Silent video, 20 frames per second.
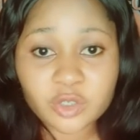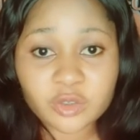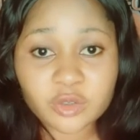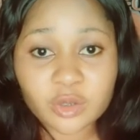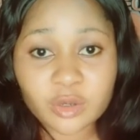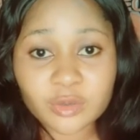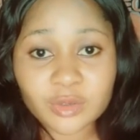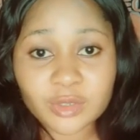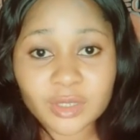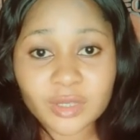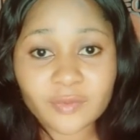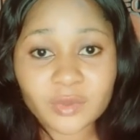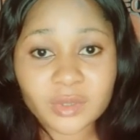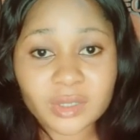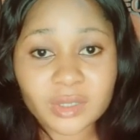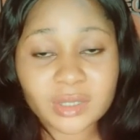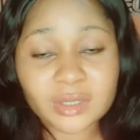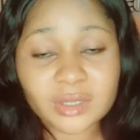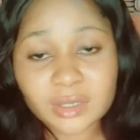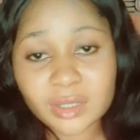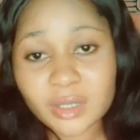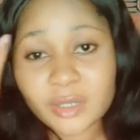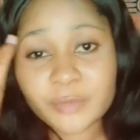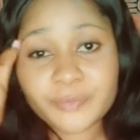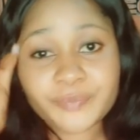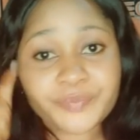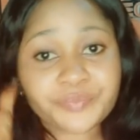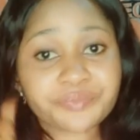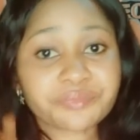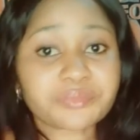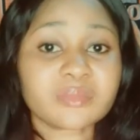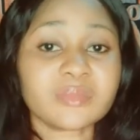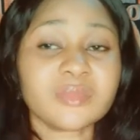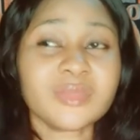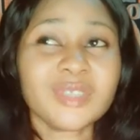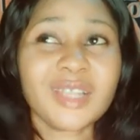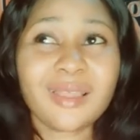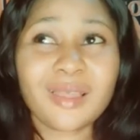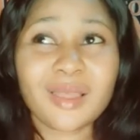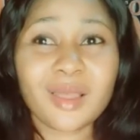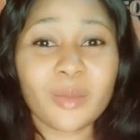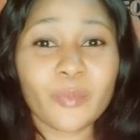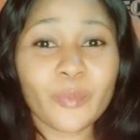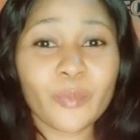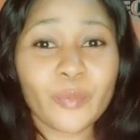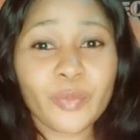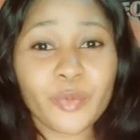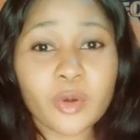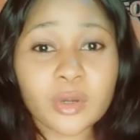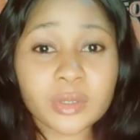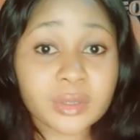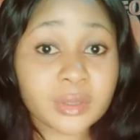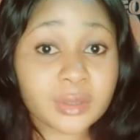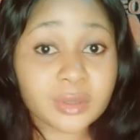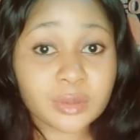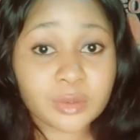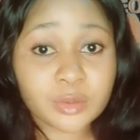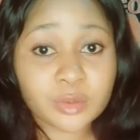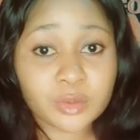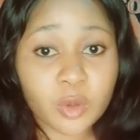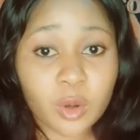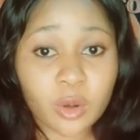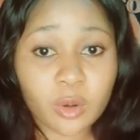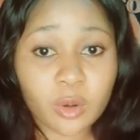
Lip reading: It's going to give you this bronze tone